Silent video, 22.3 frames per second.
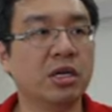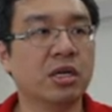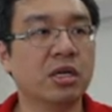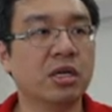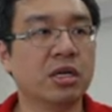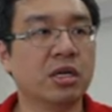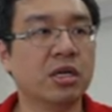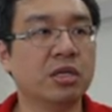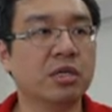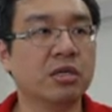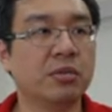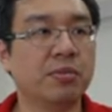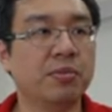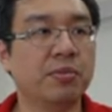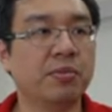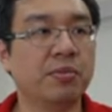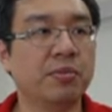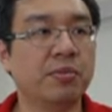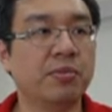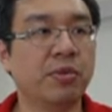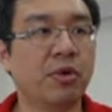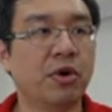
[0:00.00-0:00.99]
this
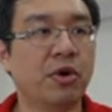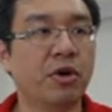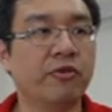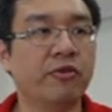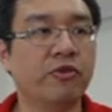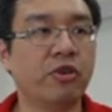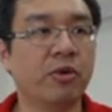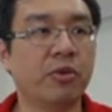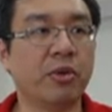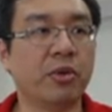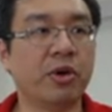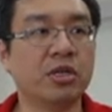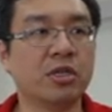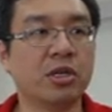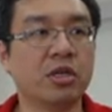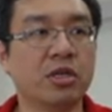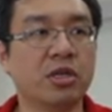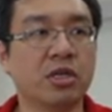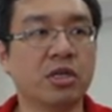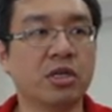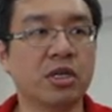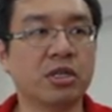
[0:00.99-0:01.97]
pawn formation
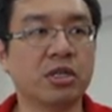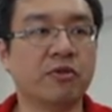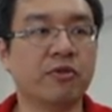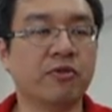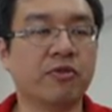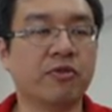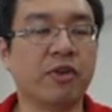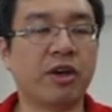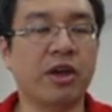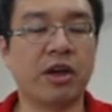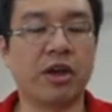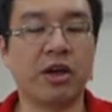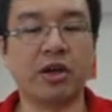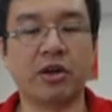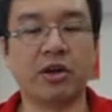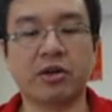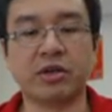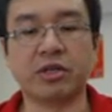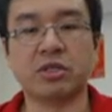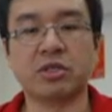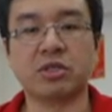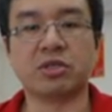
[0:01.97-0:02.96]
is
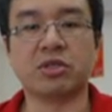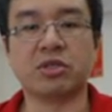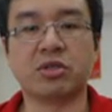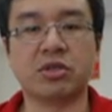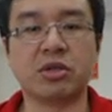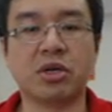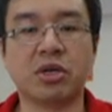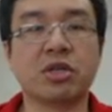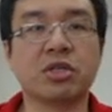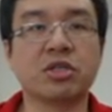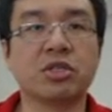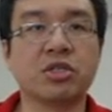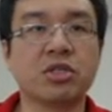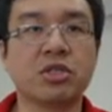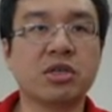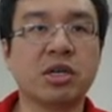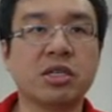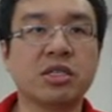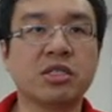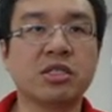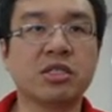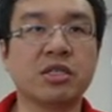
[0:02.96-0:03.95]
very strong
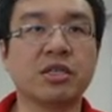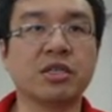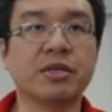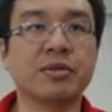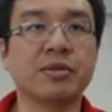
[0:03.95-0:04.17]
structure.